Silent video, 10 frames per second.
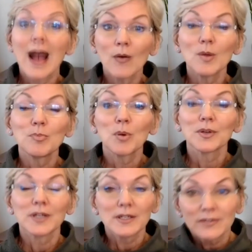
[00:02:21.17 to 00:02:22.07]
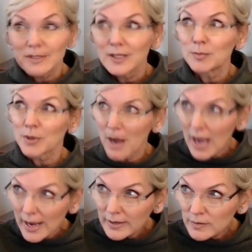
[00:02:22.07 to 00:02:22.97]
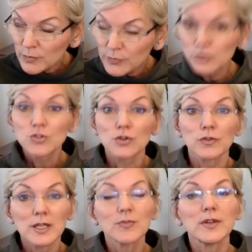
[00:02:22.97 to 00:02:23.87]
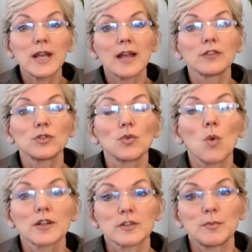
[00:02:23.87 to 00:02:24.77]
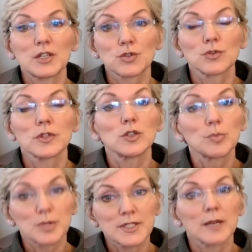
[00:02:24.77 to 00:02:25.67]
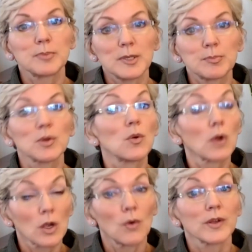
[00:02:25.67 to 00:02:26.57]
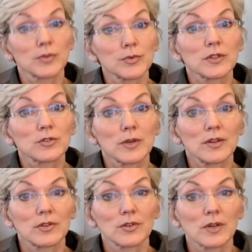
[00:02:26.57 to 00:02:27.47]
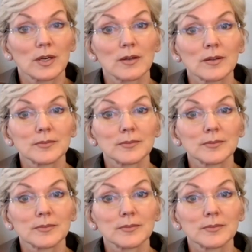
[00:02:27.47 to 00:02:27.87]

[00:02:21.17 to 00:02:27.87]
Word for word: how important it is to keep your eye on the future, even as you want to make sure that you protect people who are going through this transition.